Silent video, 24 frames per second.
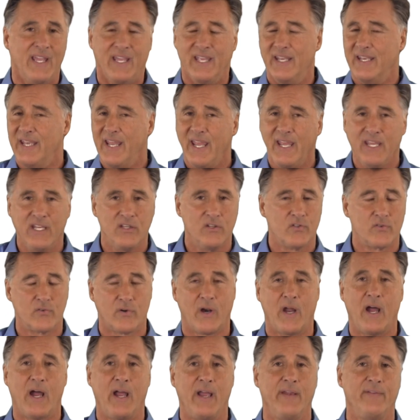innate
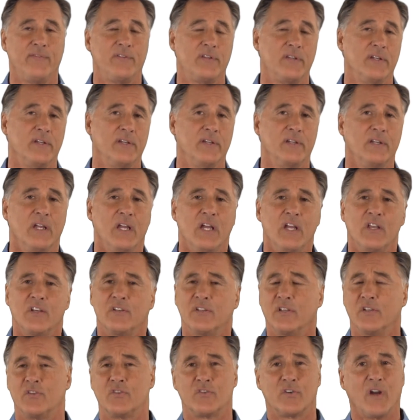drive to
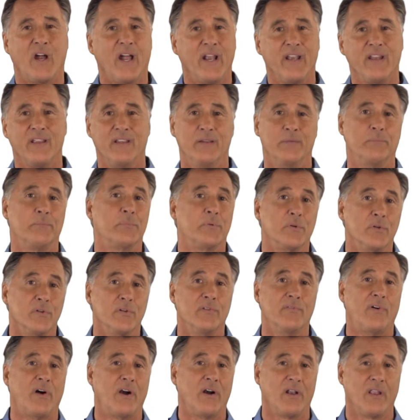try to
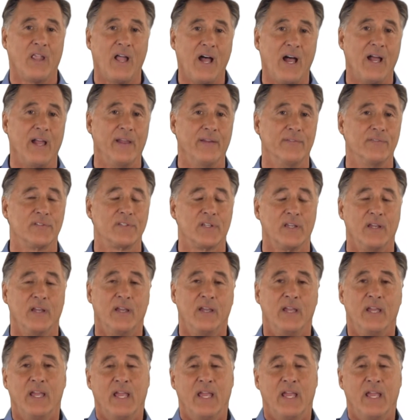improve our lives.